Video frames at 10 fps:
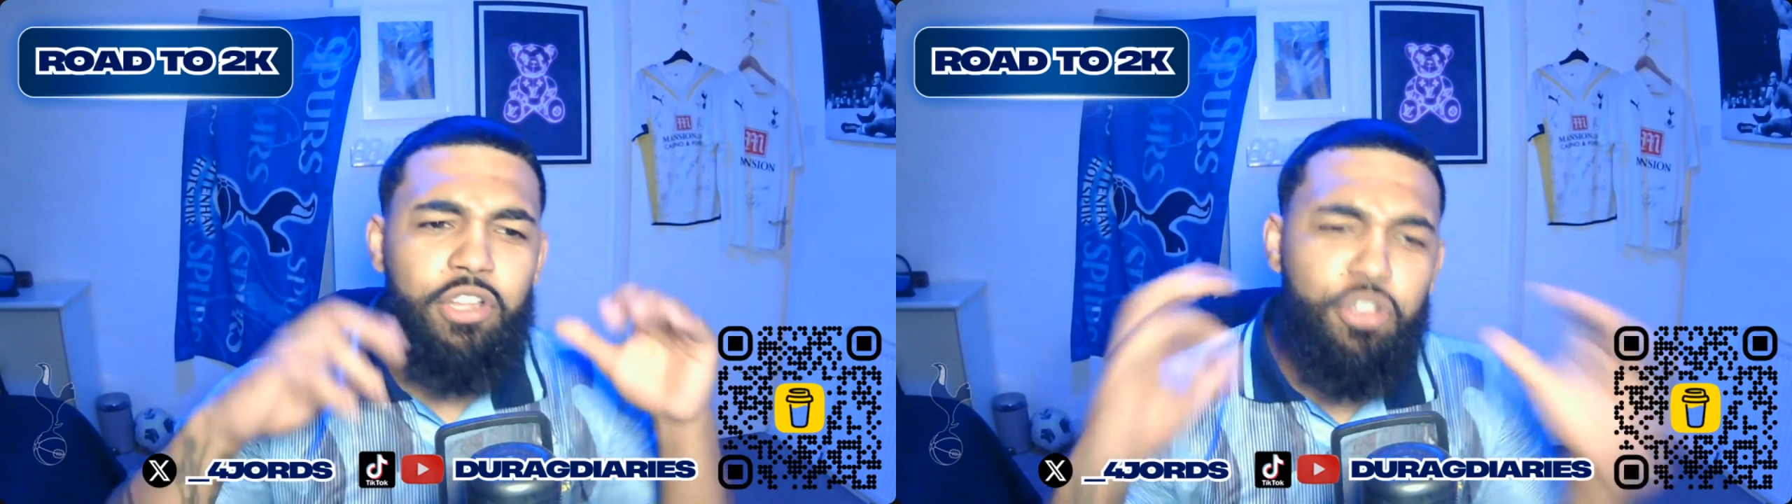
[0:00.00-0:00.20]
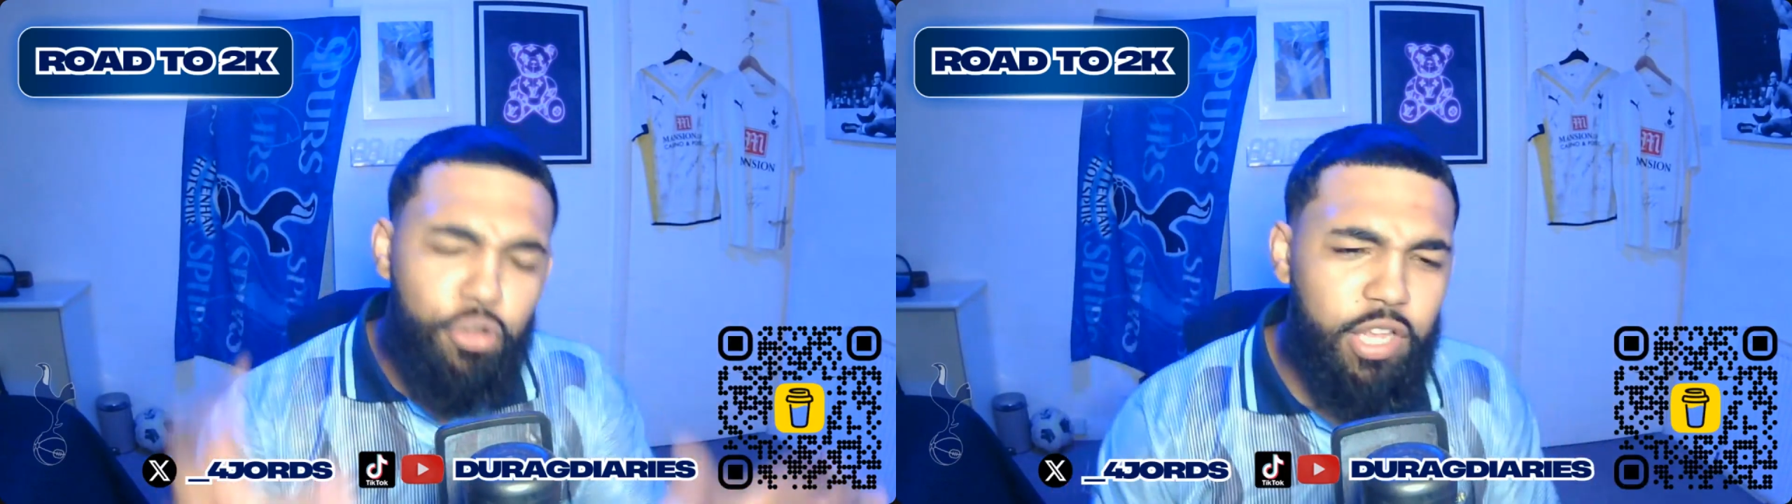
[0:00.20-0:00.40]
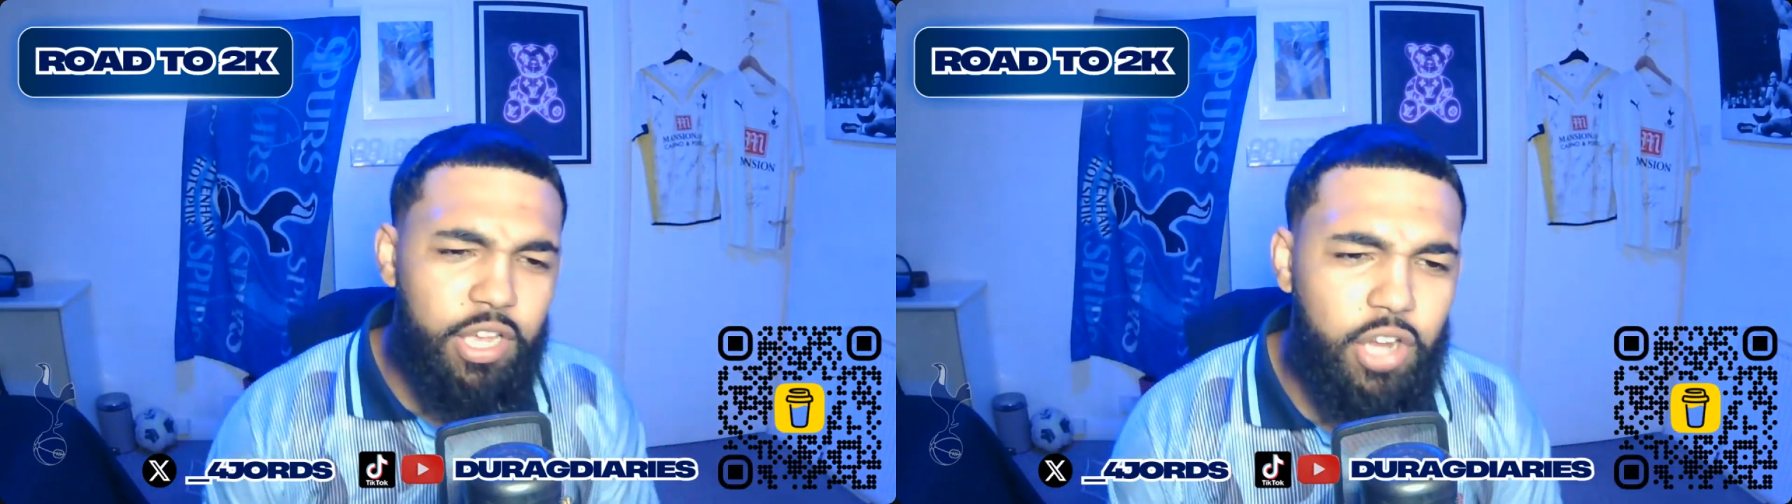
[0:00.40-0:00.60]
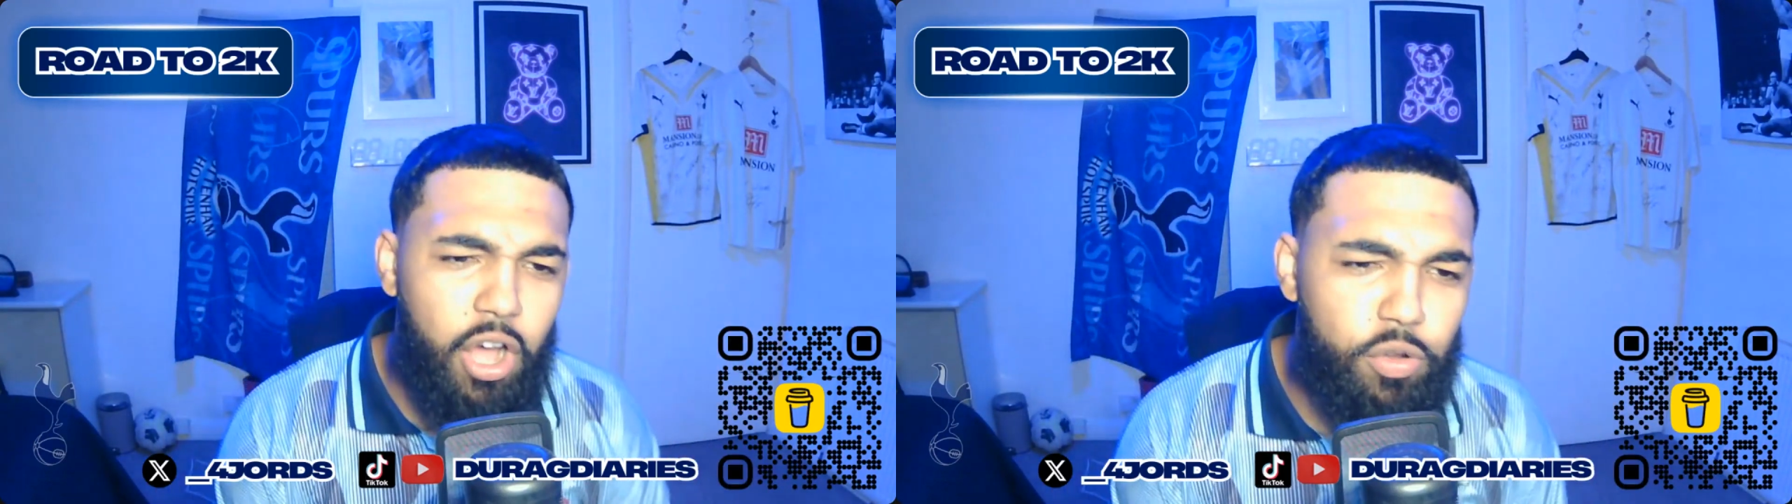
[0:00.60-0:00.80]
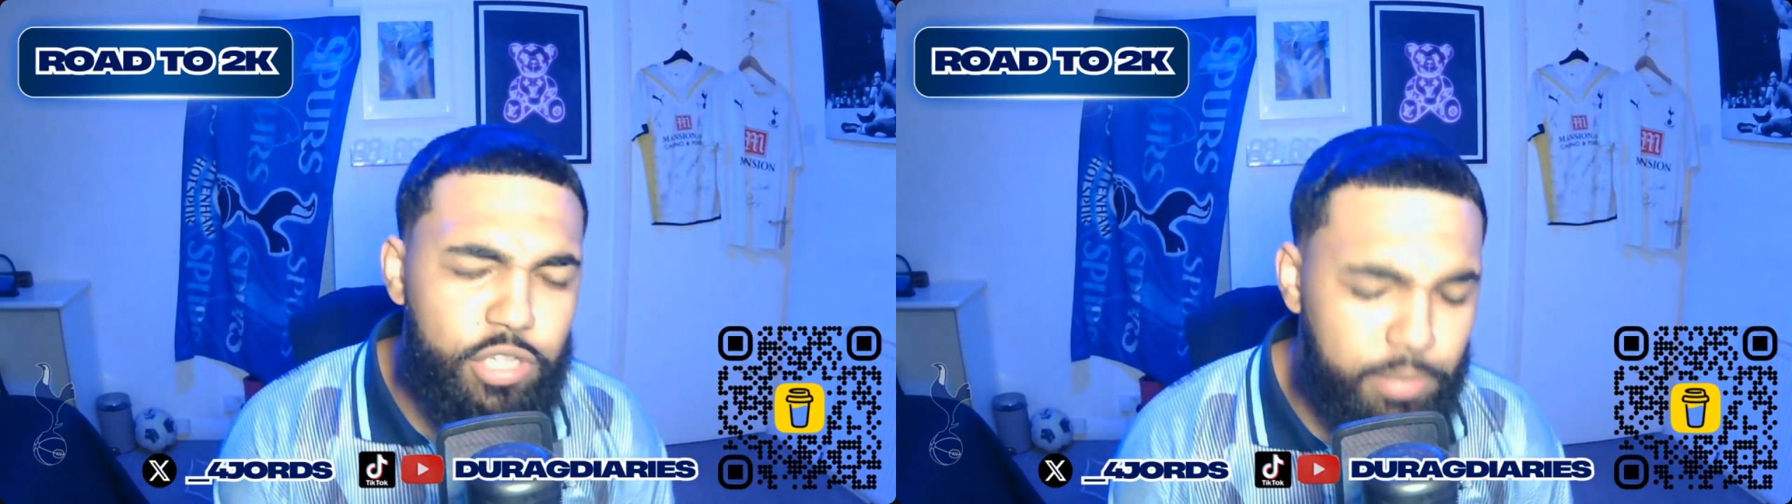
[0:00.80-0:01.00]
Julian
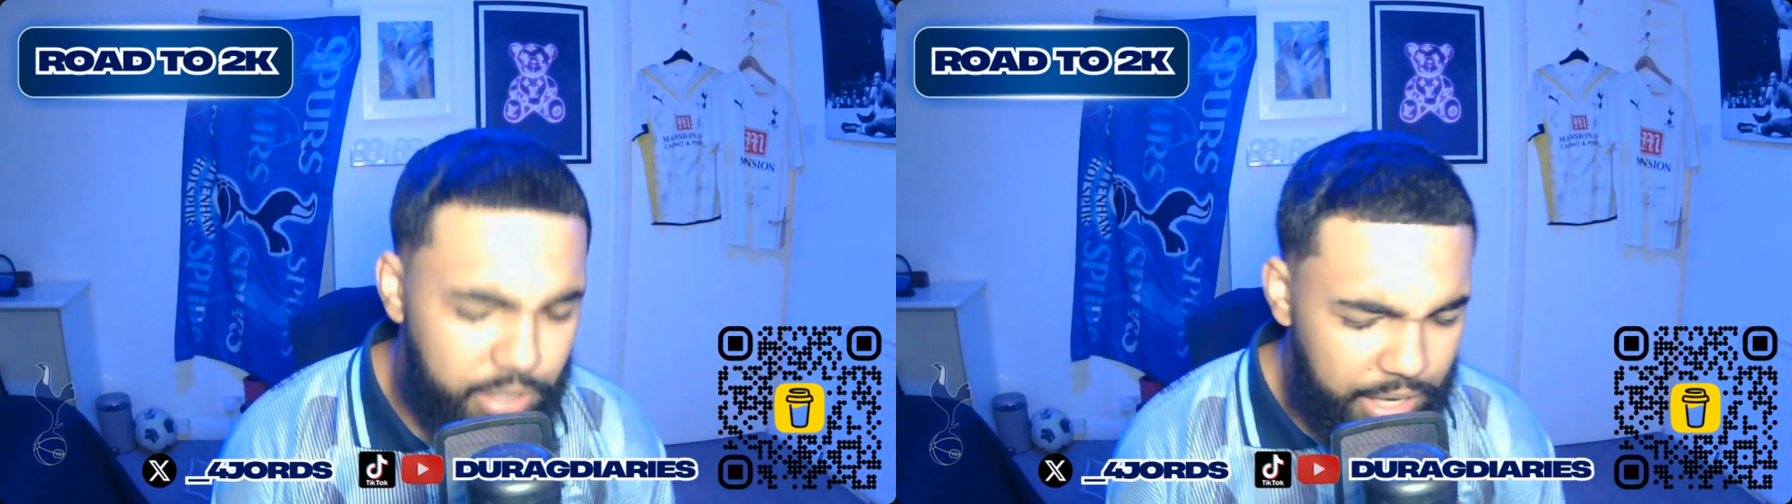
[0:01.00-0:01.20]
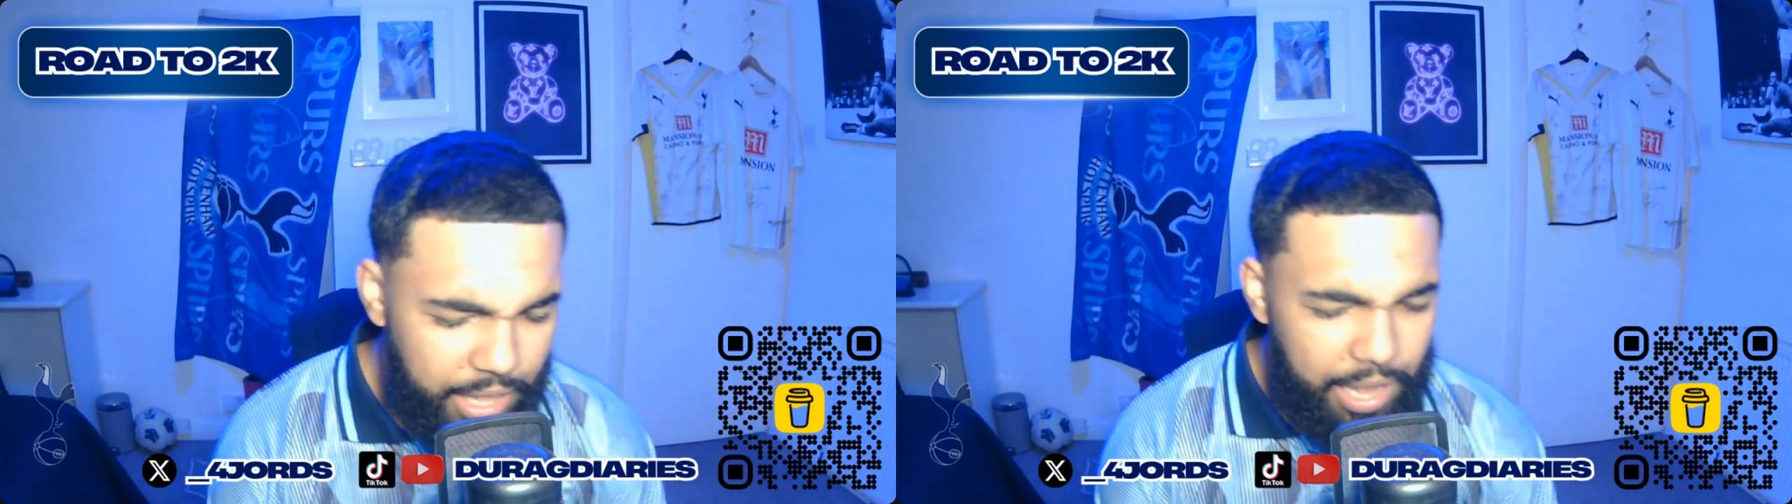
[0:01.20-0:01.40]
Nagelsmann